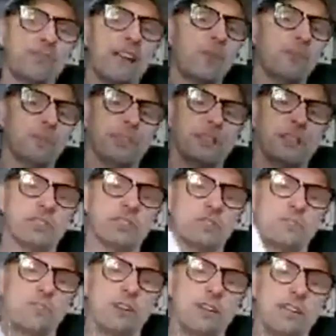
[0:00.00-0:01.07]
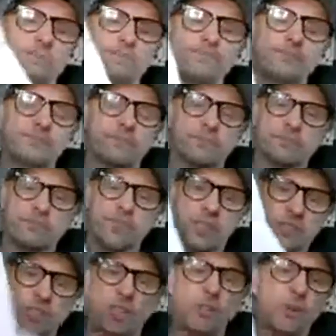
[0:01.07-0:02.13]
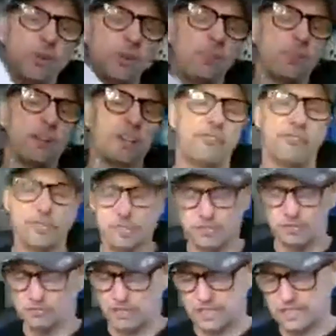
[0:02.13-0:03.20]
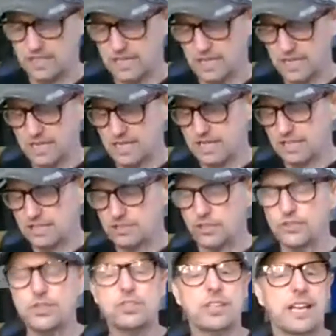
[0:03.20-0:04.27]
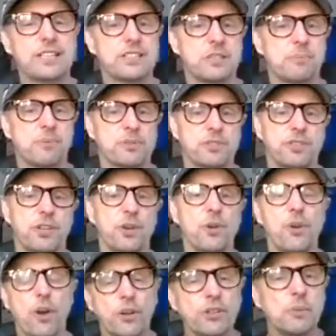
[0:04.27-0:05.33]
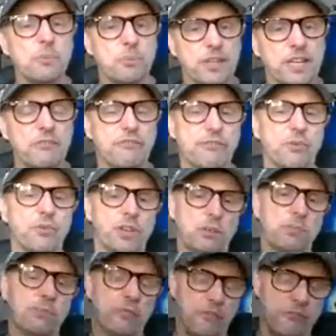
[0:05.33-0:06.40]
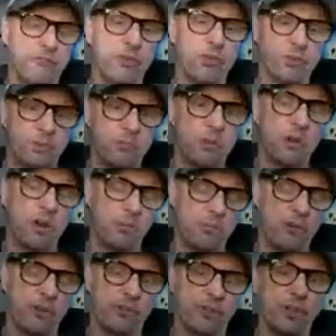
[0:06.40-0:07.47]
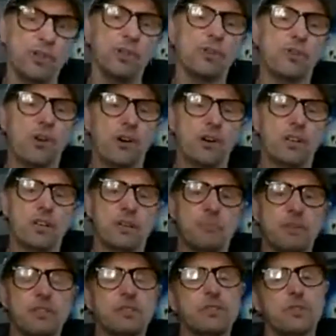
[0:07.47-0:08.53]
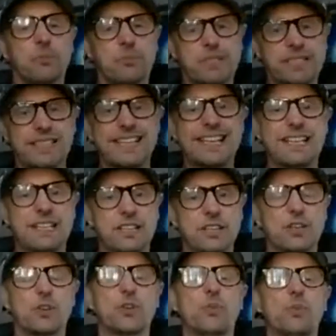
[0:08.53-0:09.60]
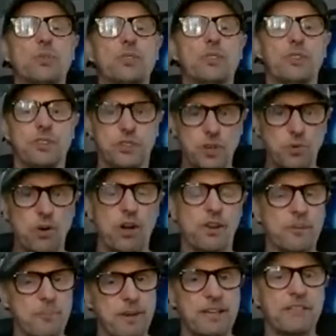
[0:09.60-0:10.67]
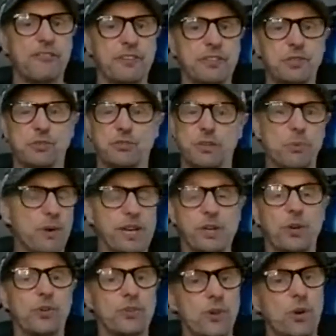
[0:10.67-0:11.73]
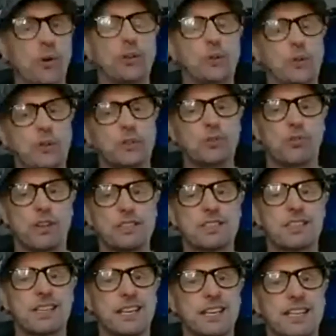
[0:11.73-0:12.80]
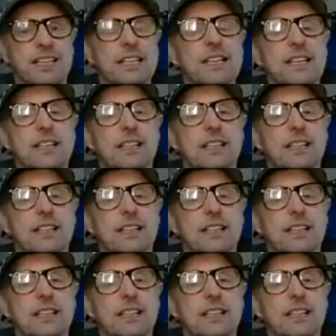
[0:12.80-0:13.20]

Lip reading: around with this, all right? So you're the beneficiary. So you say to the prosecutor, are you bringing fraud upon the court? Because you're misleading the court that you are the beneficiary where you're not. You're the trustee.